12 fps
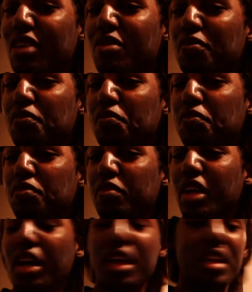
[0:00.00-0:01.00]
down
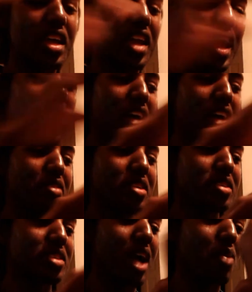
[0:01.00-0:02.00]
and then I
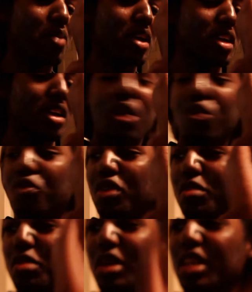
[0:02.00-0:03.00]
have this directly
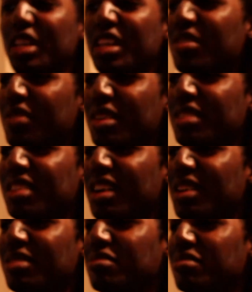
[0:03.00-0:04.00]
over them, but even
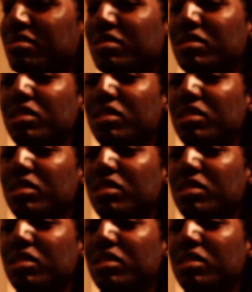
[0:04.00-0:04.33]
no.